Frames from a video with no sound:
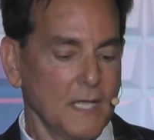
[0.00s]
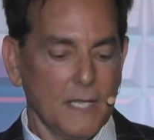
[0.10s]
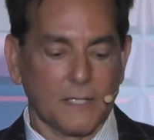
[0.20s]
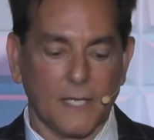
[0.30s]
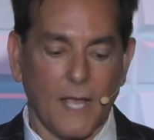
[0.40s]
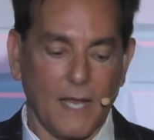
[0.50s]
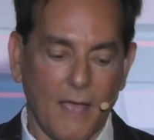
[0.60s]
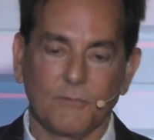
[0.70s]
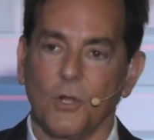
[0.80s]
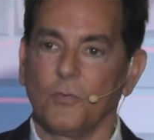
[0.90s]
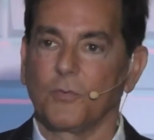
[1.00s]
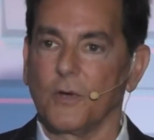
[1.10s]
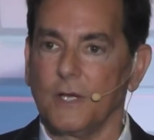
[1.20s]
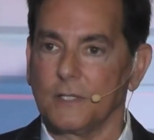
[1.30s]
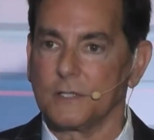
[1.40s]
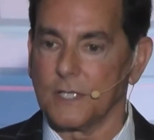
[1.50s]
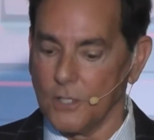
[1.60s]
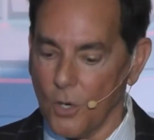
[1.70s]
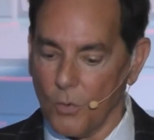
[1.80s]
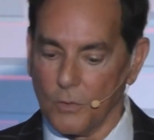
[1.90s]
That I have no friends and
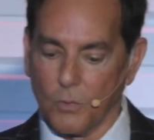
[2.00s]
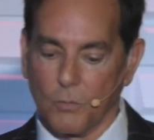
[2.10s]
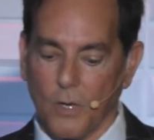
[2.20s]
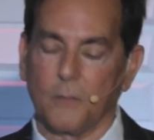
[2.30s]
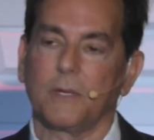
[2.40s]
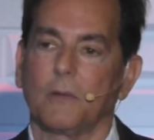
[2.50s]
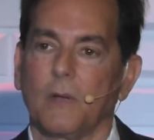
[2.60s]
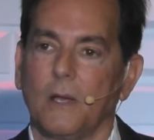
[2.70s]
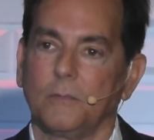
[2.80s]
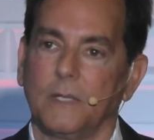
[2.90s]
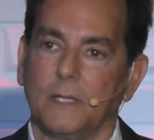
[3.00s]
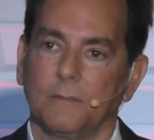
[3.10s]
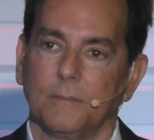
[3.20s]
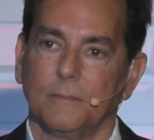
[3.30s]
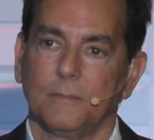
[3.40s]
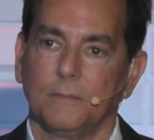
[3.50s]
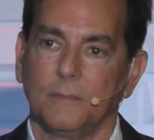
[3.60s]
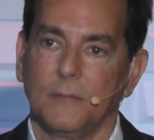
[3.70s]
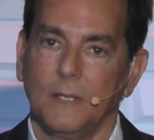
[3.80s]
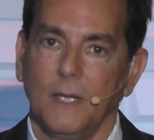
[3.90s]
no one would want to be around me.
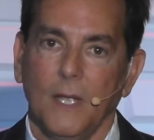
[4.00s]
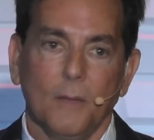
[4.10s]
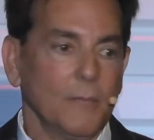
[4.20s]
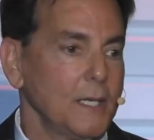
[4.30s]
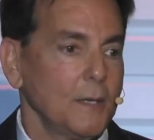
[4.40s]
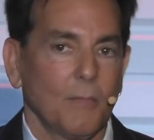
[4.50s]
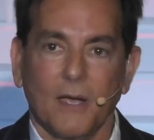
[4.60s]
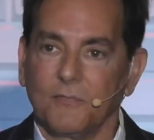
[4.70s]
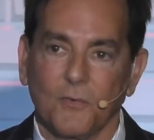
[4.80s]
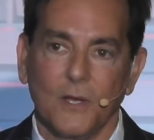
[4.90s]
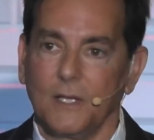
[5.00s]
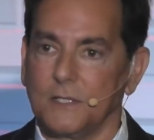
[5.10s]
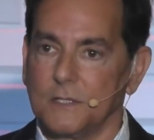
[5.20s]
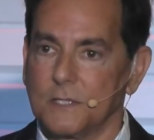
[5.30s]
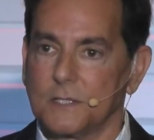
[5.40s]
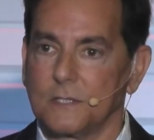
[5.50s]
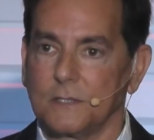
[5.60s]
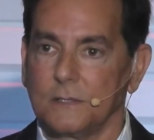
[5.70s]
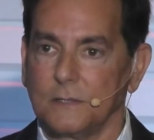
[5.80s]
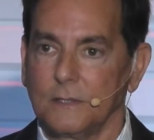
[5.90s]
Many of my friends
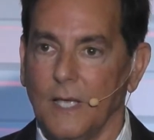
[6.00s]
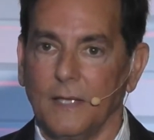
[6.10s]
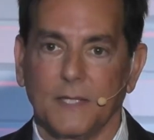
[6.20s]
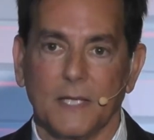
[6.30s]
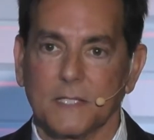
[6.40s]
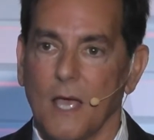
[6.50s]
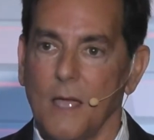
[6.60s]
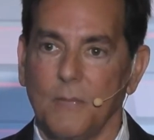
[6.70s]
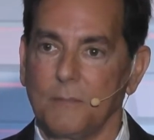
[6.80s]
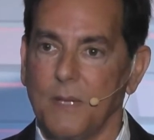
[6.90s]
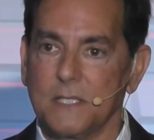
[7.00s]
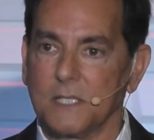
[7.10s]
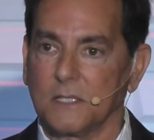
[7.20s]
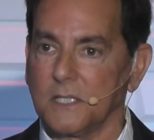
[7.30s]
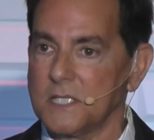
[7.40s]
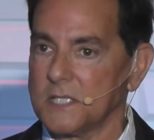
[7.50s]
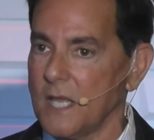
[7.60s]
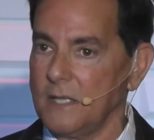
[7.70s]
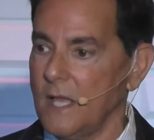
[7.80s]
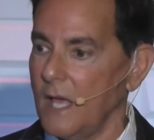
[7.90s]
at that time had basically
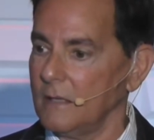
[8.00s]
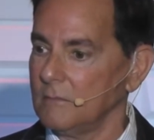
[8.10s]
said that.